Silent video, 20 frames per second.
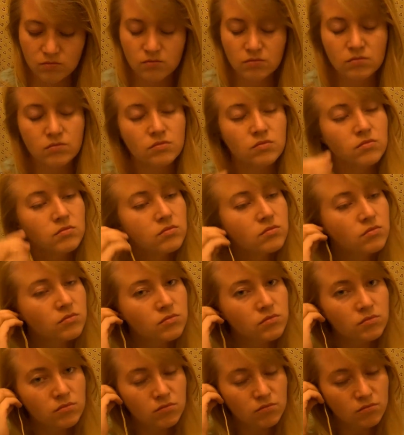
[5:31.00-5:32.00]

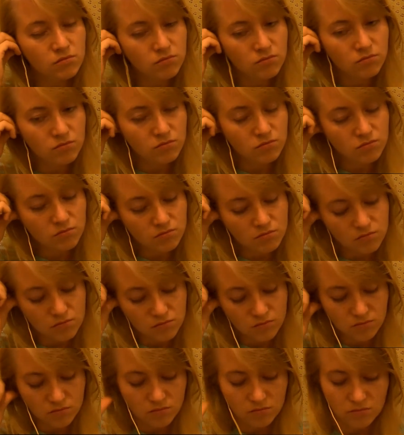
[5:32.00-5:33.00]

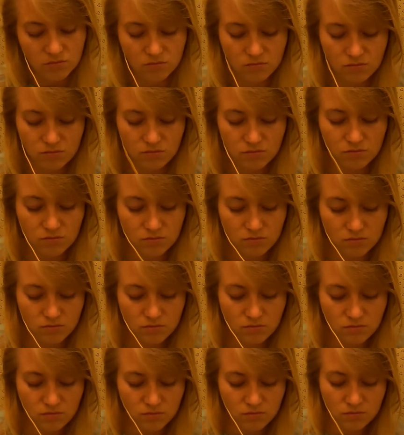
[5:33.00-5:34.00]

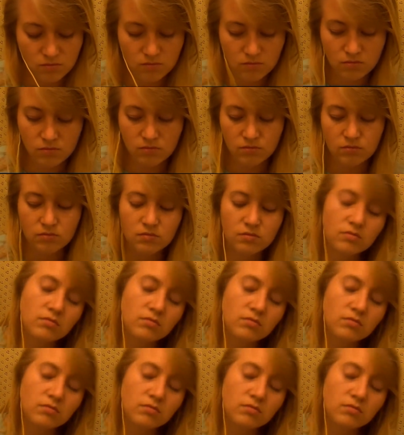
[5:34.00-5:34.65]
Nobody speaks.